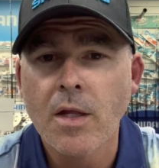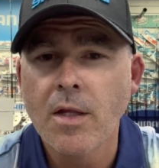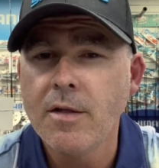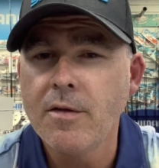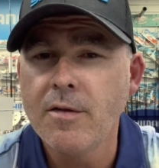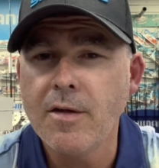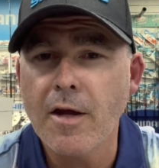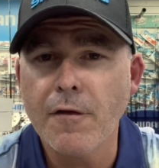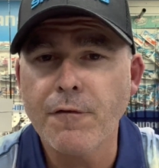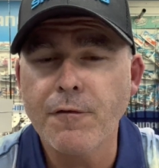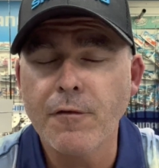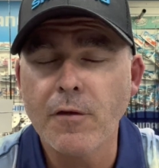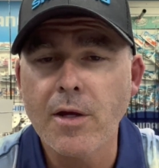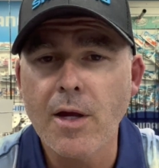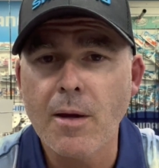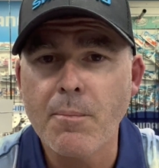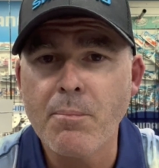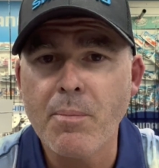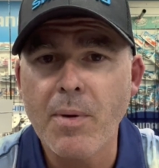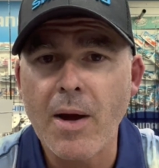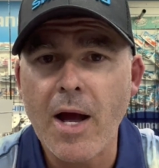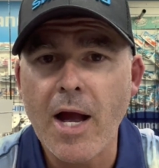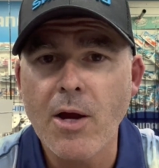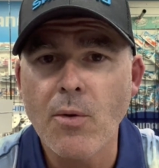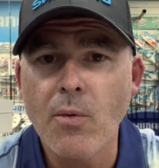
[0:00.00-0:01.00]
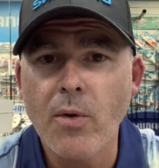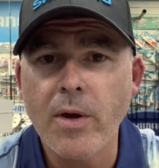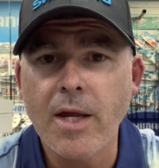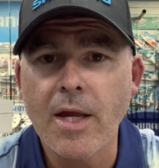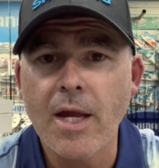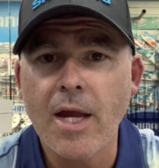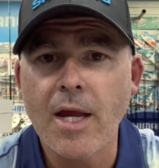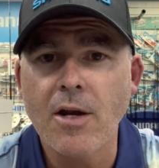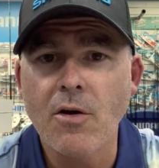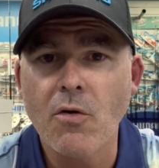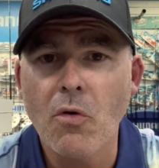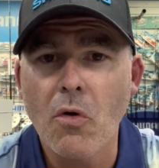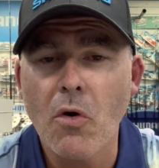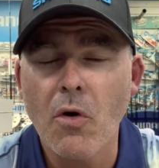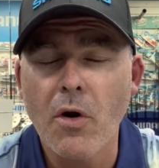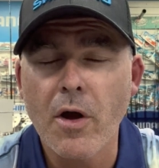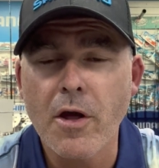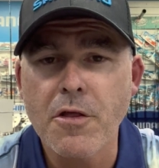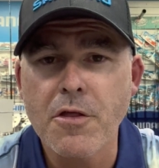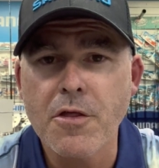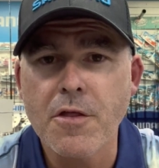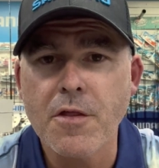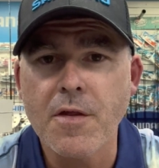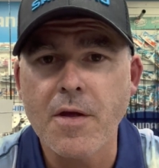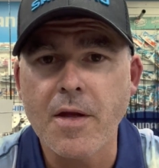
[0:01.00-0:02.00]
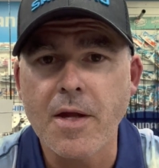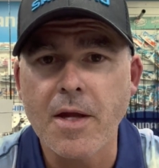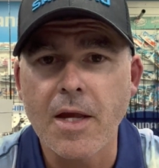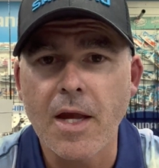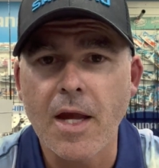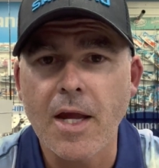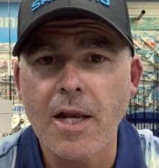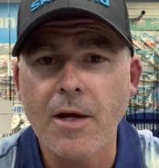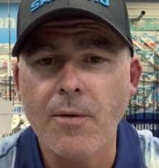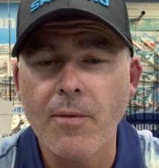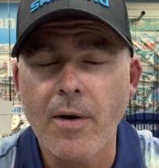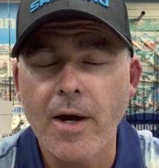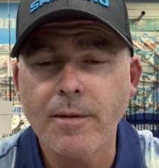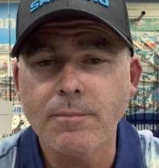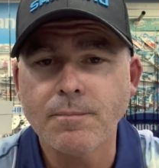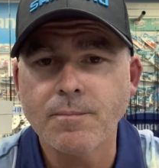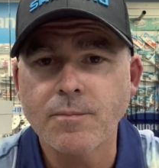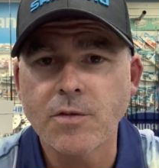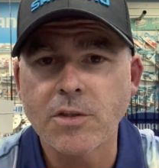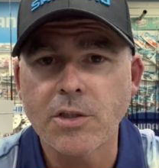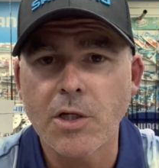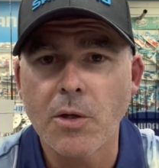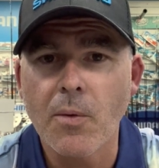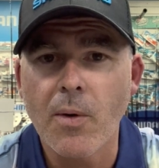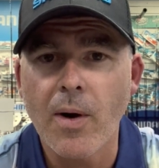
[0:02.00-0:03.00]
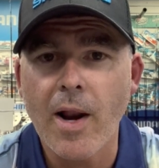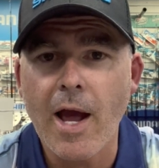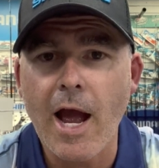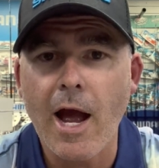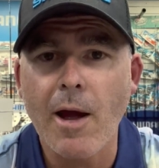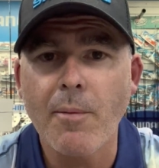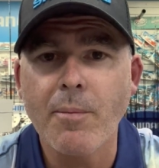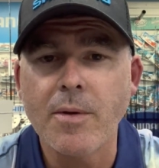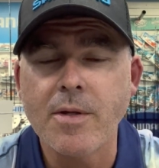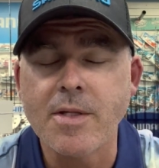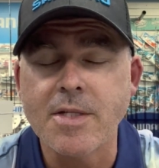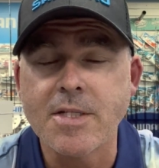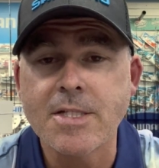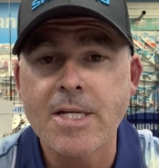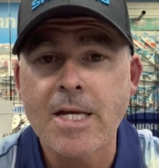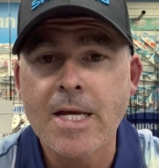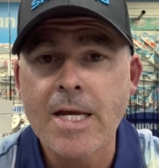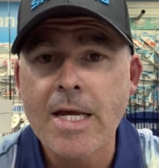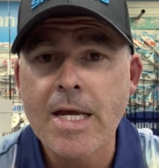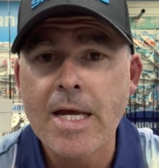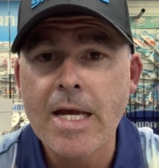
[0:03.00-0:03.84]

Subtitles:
definitely a bay weekend, I think. Anyway, see what happens.